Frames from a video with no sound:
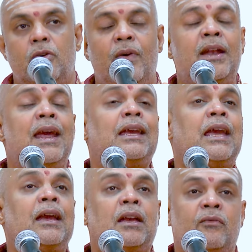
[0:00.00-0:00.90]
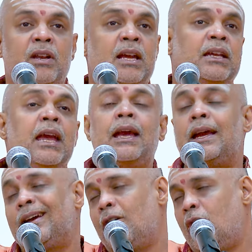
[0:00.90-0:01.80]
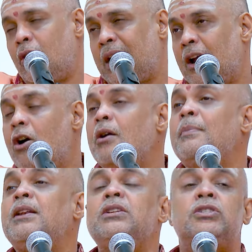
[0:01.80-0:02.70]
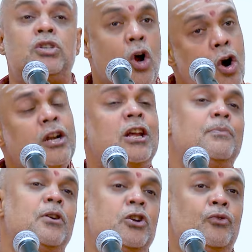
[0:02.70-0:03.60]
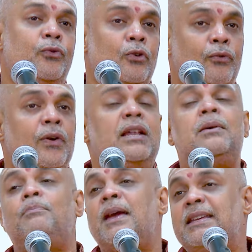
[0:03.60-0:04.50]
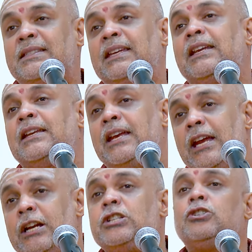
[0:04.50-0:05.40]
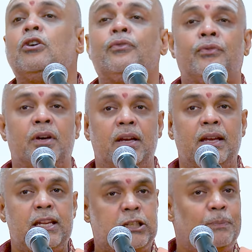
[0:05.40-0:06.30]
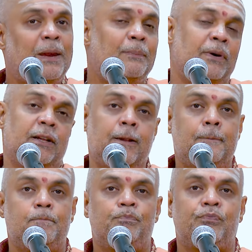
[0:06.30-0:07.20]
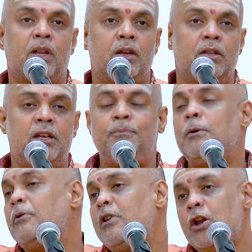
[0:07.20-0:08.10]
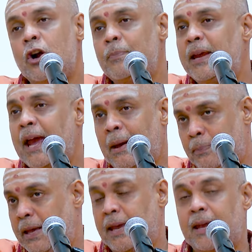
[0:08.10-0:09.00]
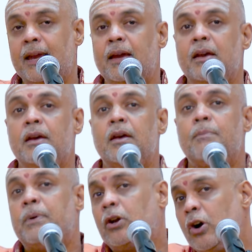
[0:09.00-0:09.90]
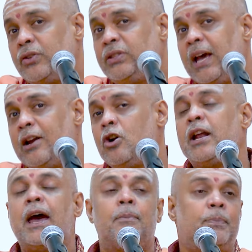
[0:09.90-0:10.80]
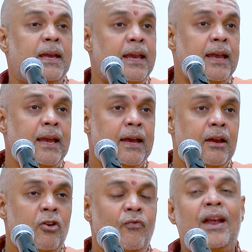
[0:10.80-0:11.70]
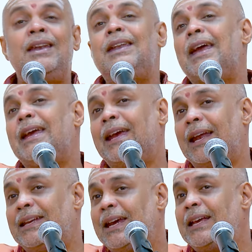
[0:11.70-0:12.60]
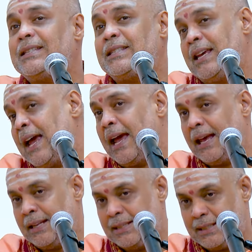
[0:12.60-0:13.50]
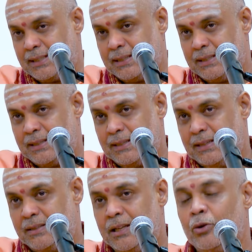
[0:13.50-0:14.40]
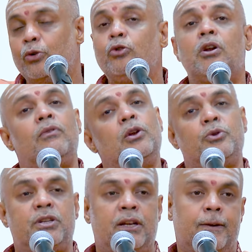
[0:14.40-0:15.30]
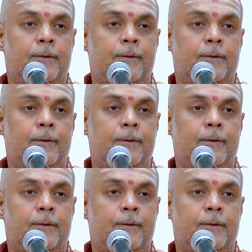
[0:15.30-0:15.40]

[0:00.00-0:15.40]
When a king or a government is not able to fulfill the basic needs of its people, then people will not be happy. Because they are not happy, when they get a chance, they go to revolution.